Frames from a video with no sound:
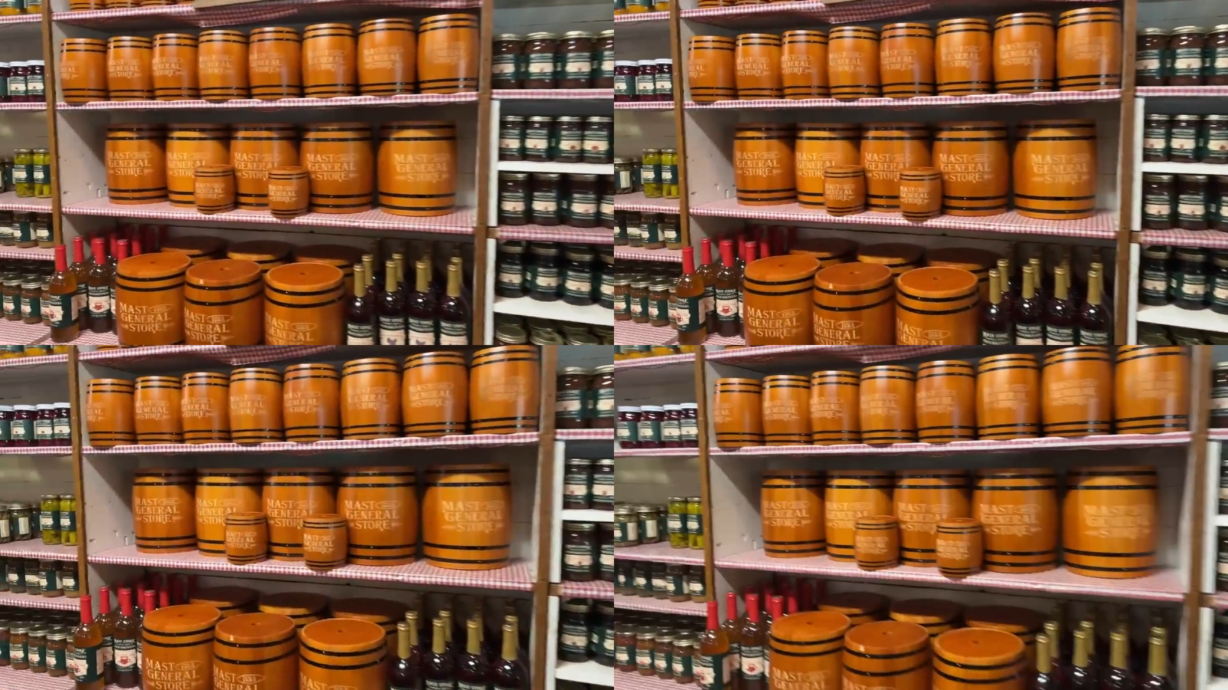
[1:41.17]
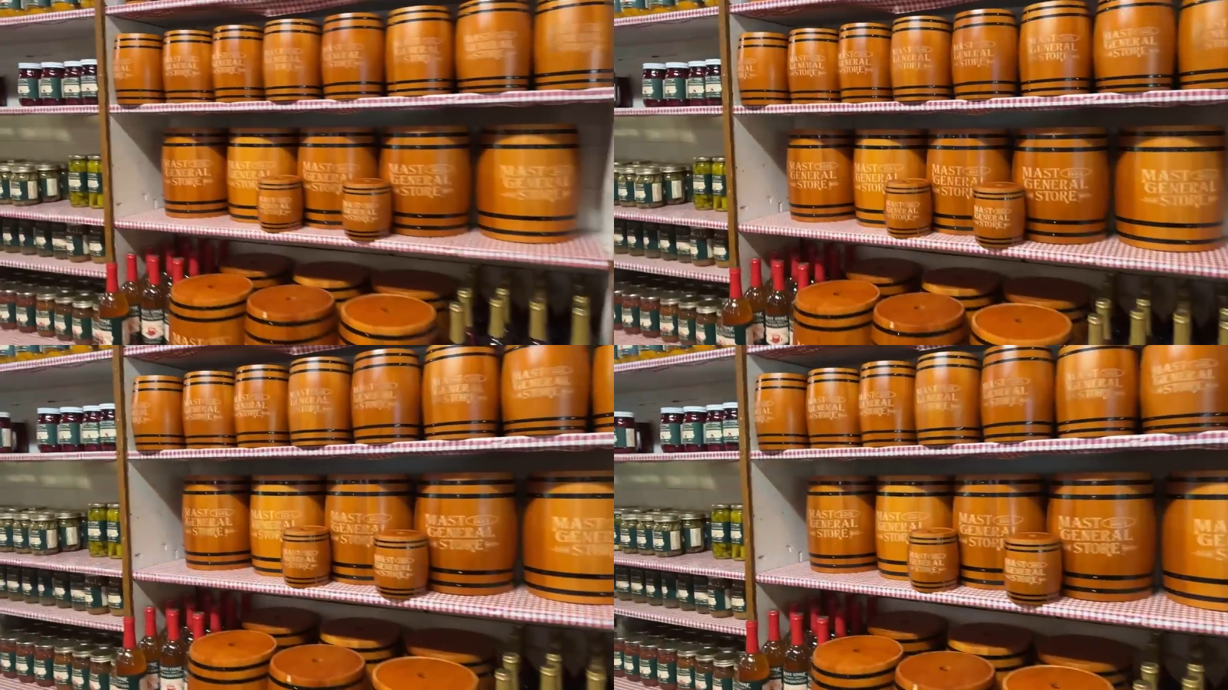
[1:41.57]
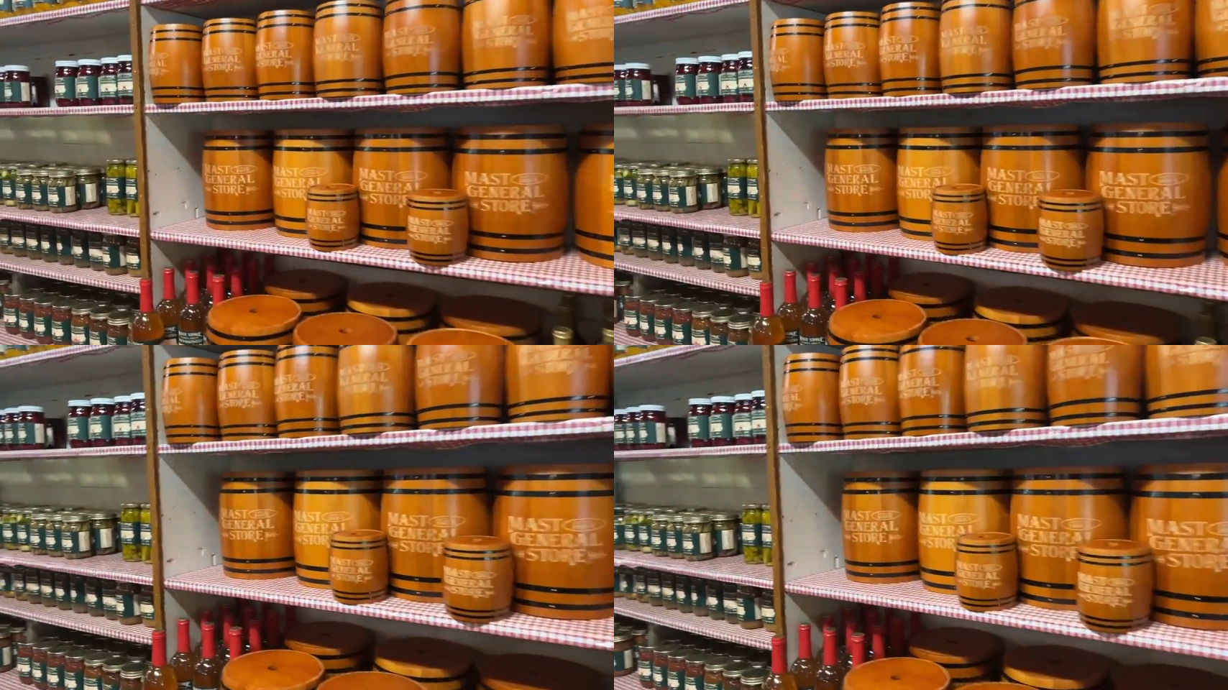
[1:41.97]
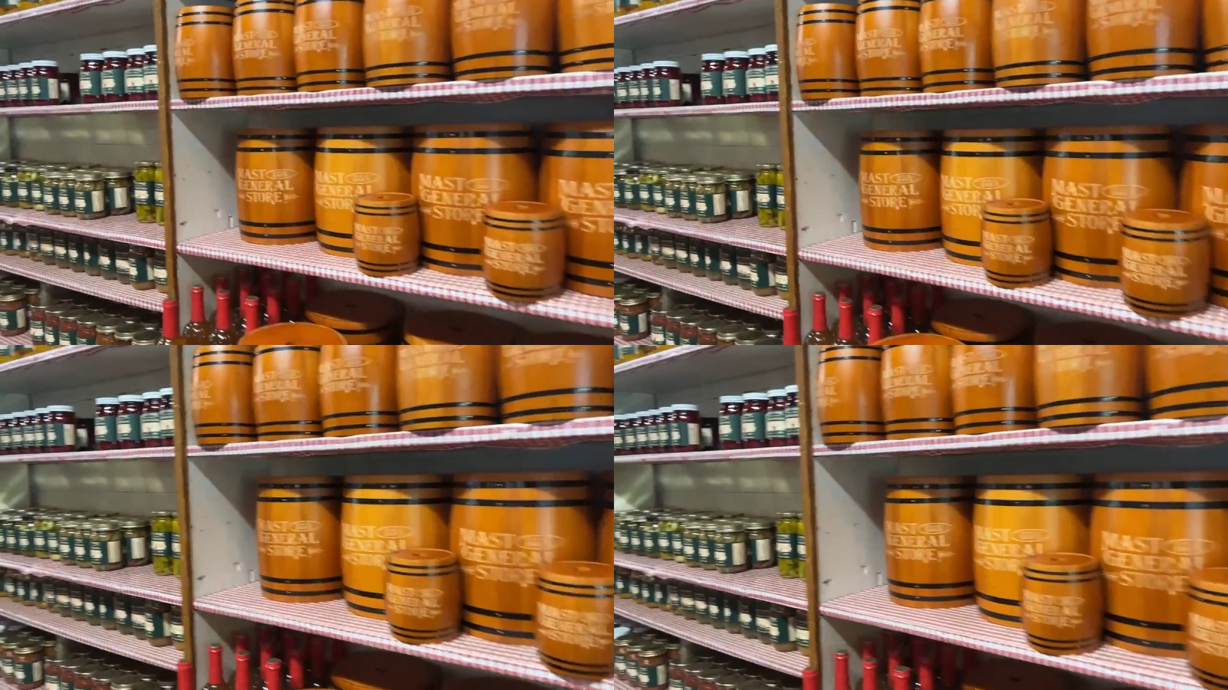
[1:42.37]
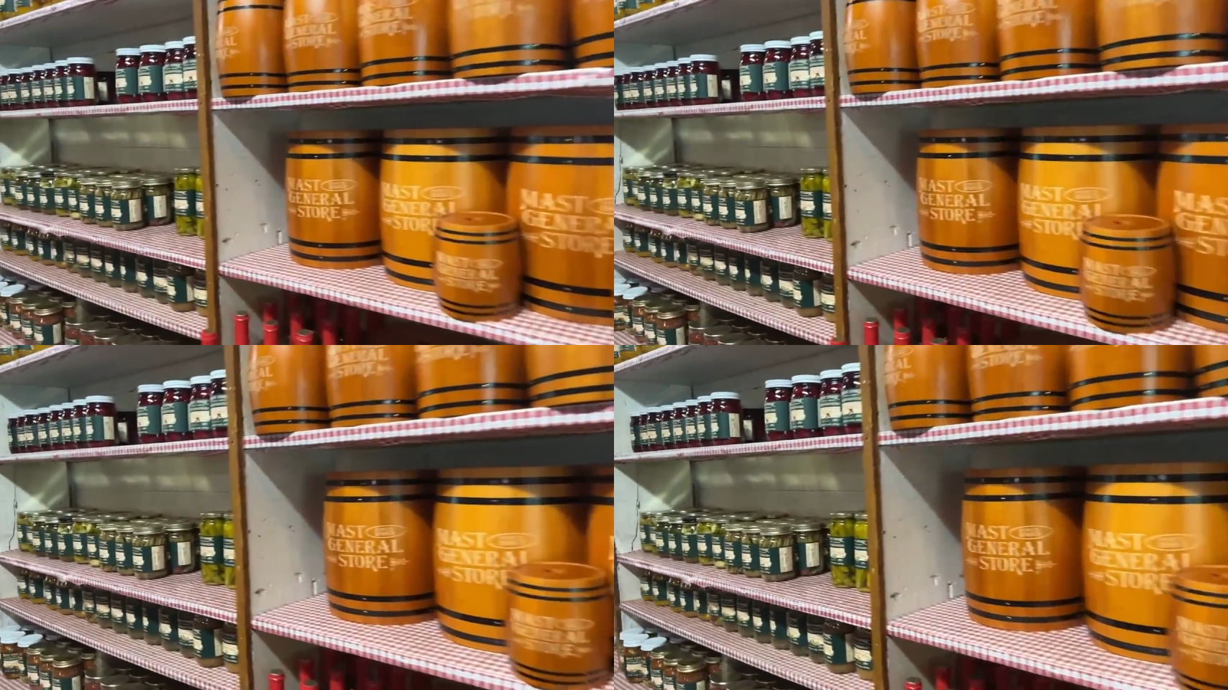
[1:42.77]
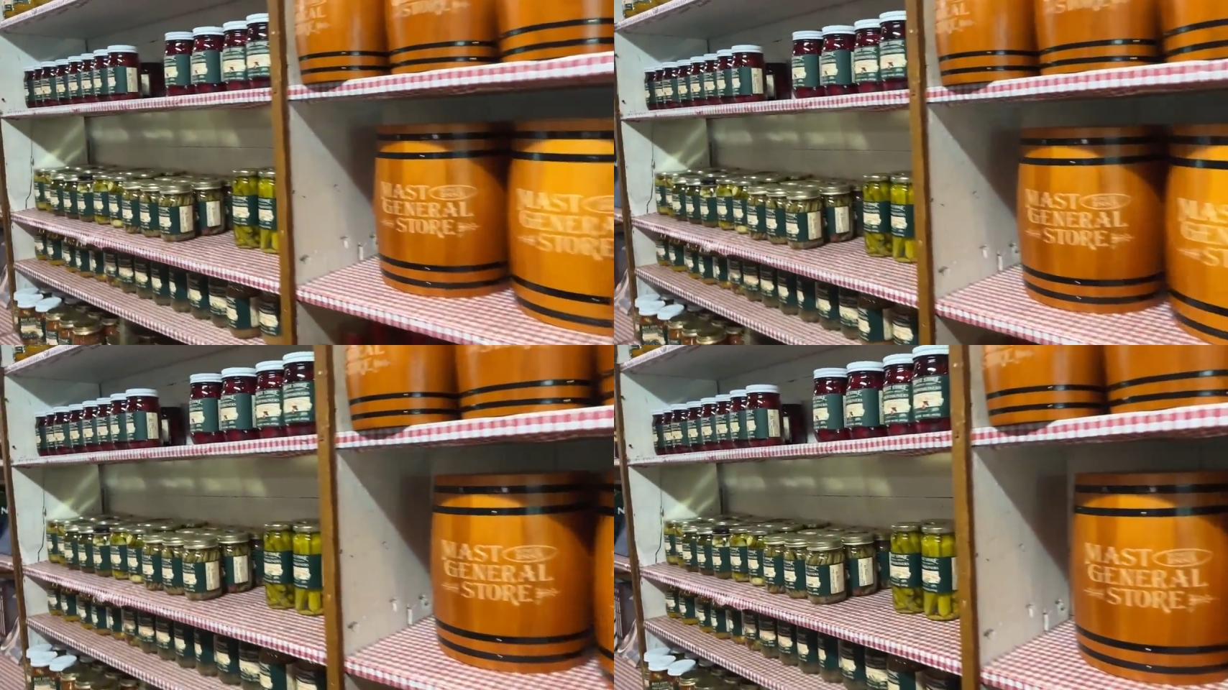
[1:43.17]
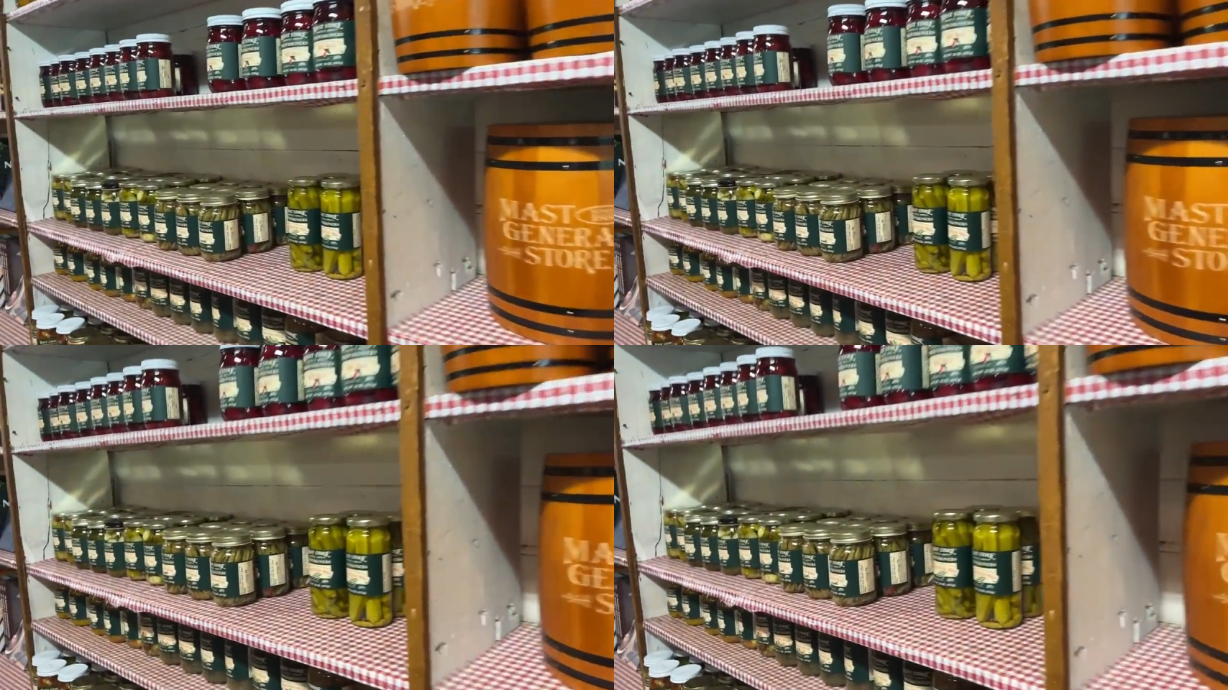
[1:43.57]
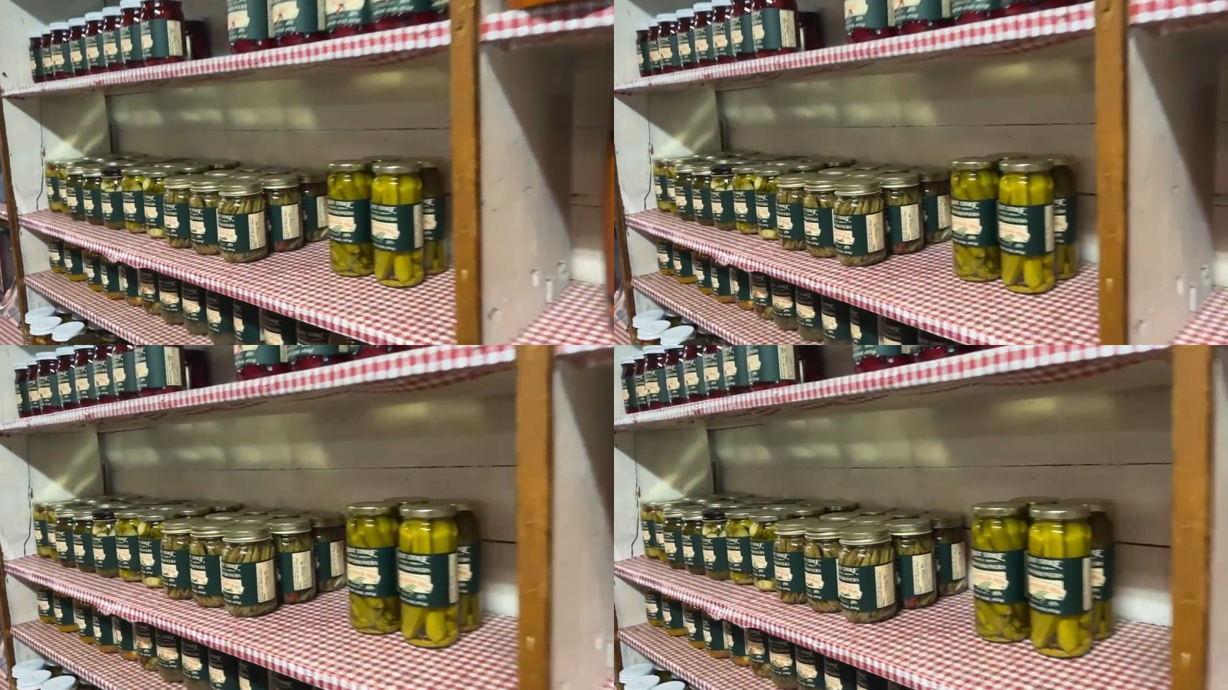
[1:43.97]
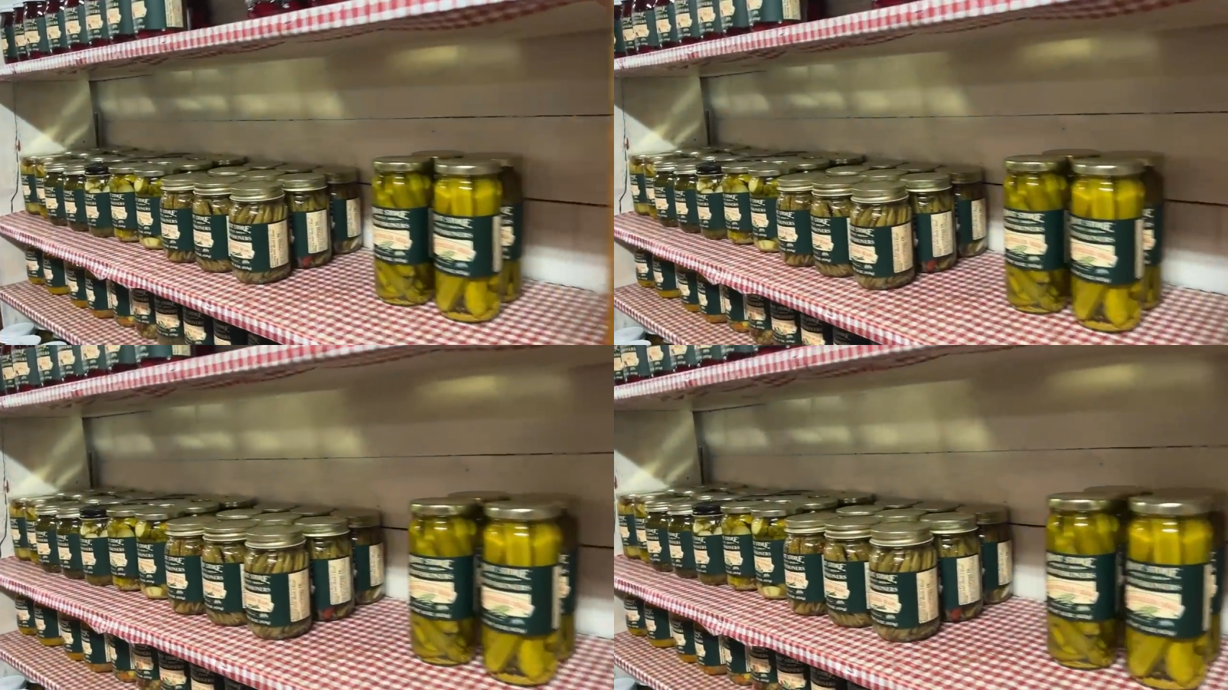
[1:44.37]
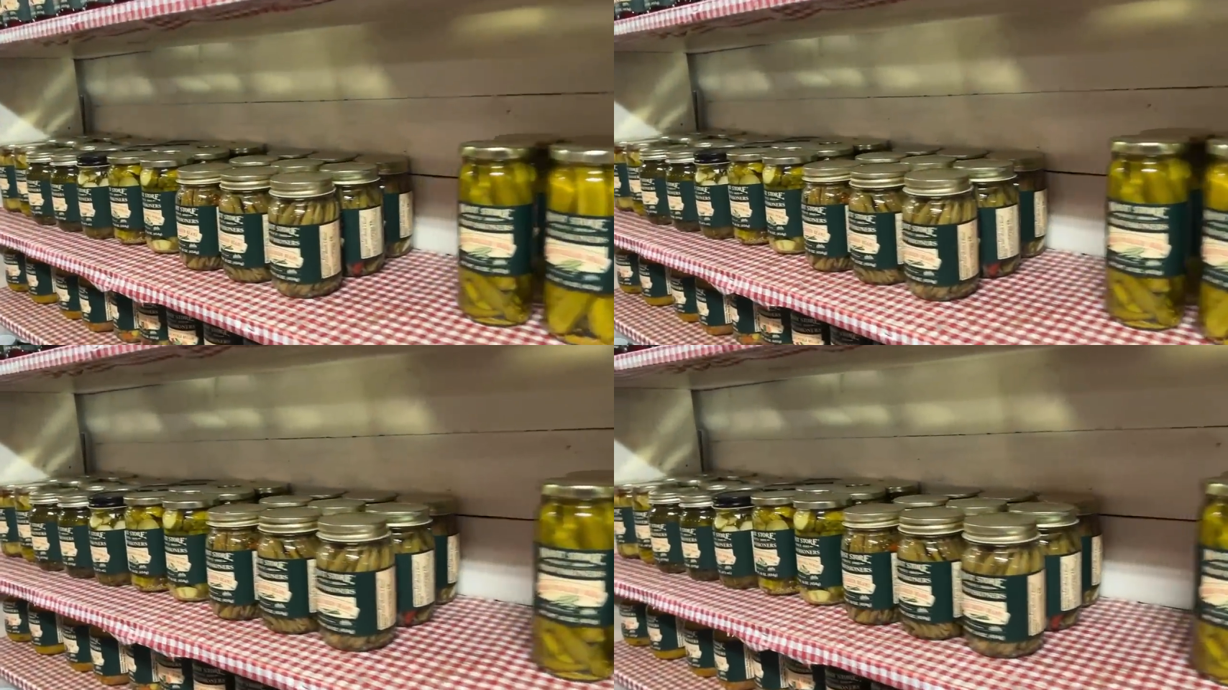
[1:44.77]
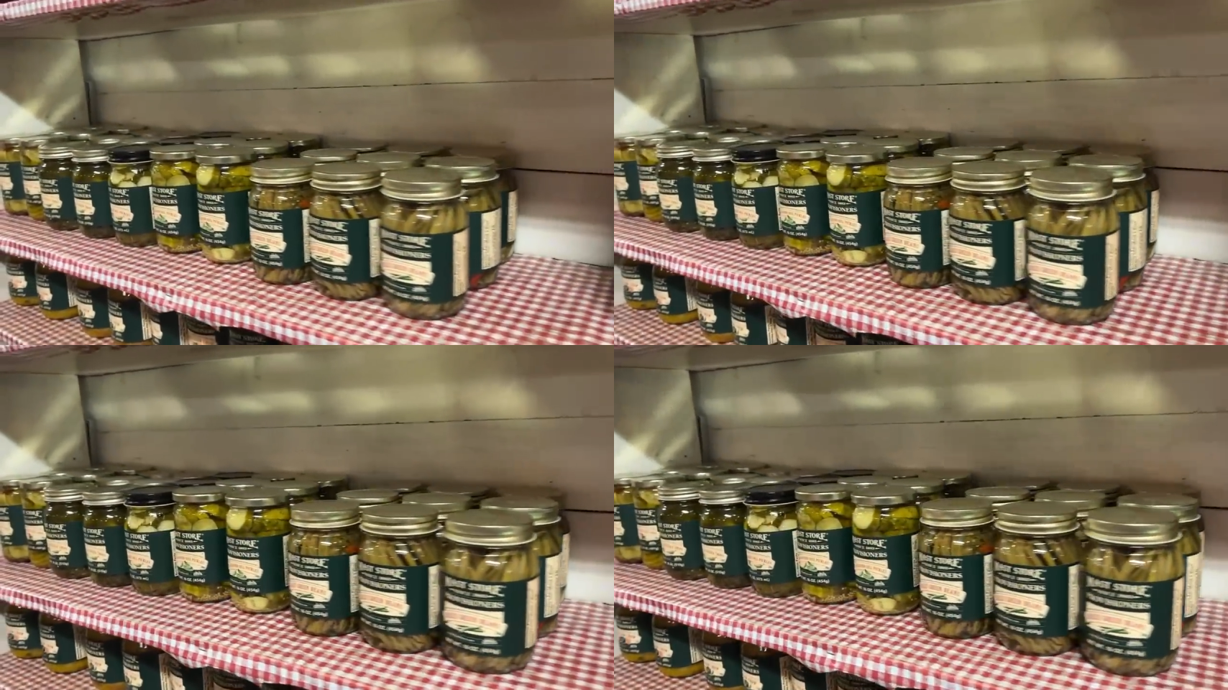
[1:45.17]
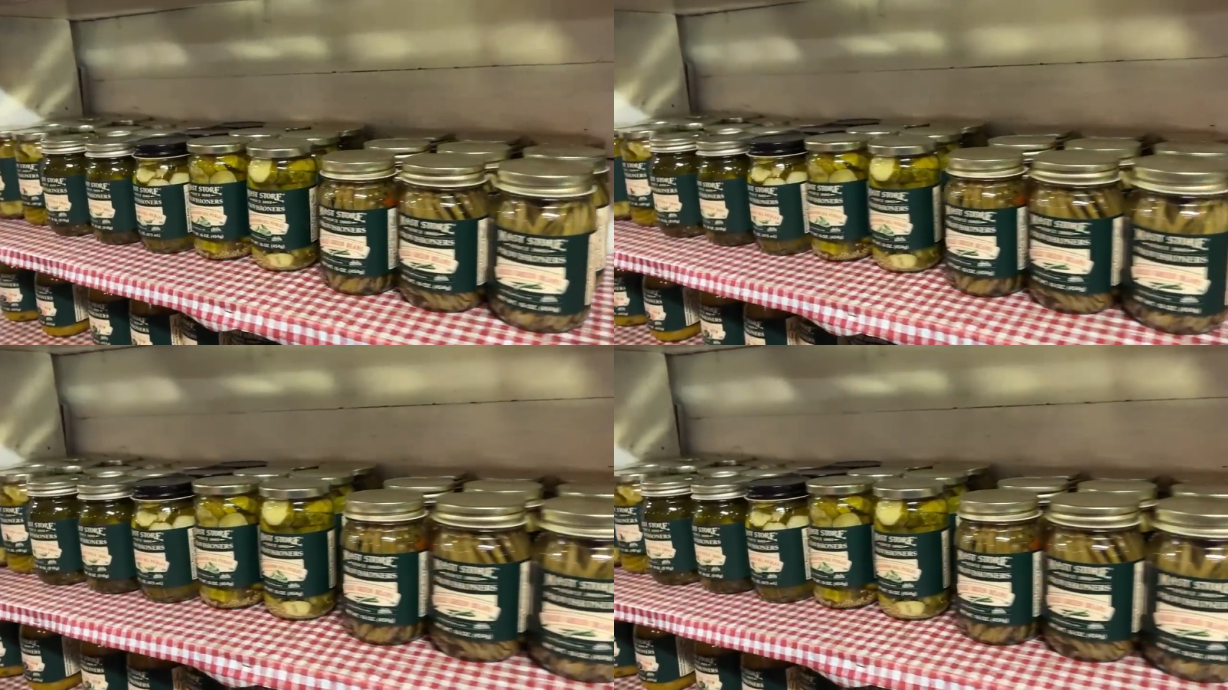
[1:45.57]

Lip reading: No face is visible, so there are no lips to read.